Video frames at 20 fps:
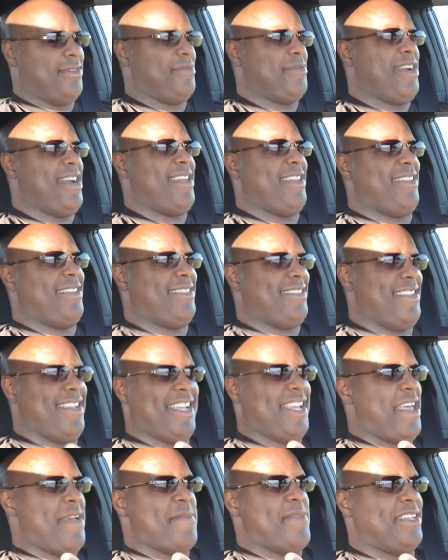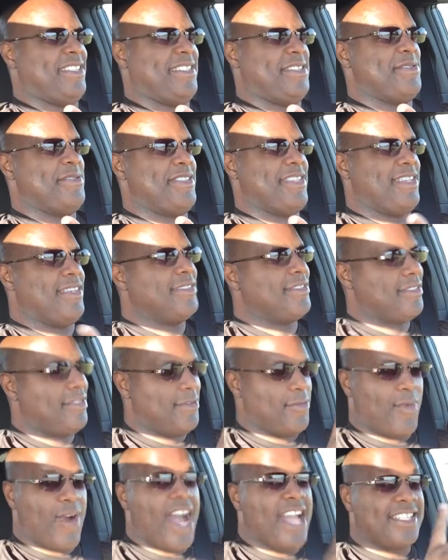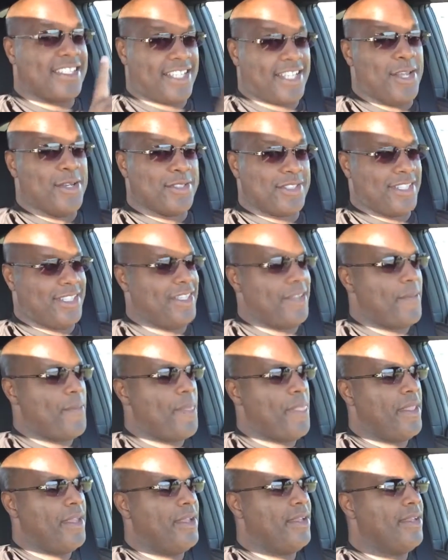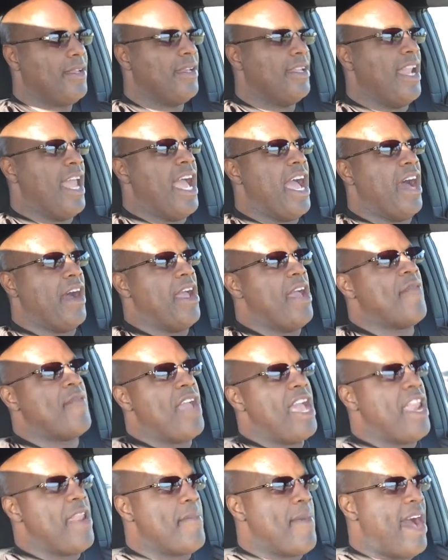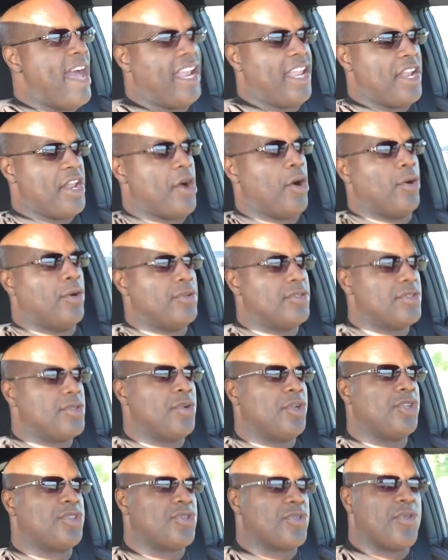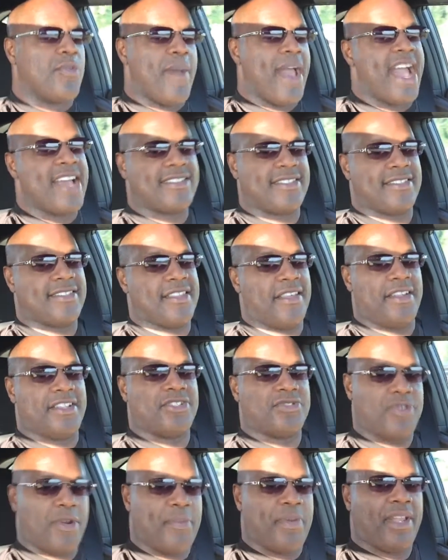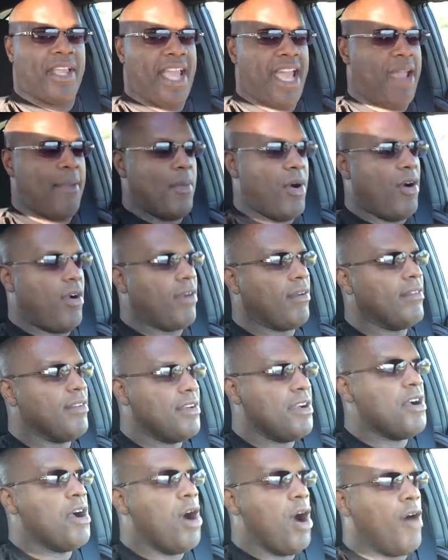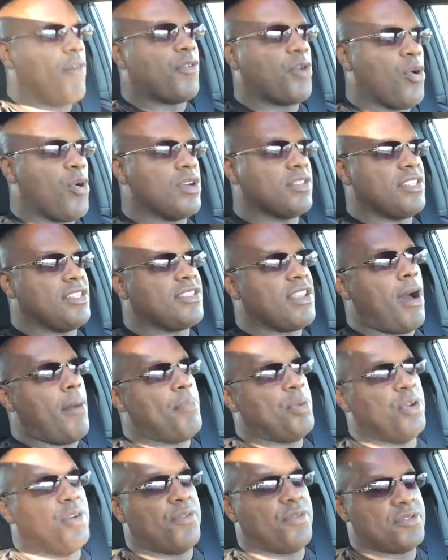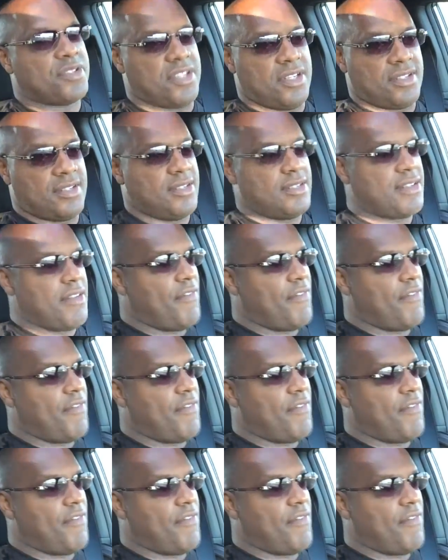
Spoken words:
Well, nigga, that makes no sense. Watch closely. Now, if anybody knows who the true masters of the stripping game are, of course it's our beautiful sisters.